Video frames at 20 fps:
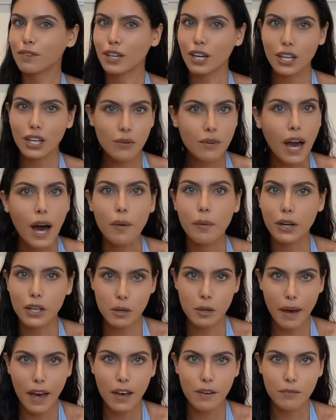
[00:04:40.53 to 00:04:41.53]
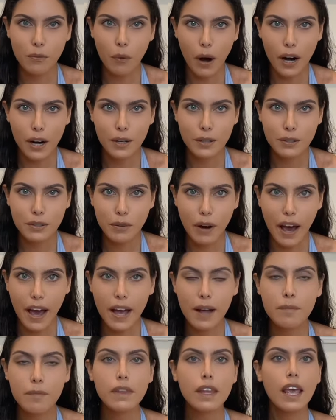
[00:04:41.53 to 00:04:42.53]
you get what you pay for, right?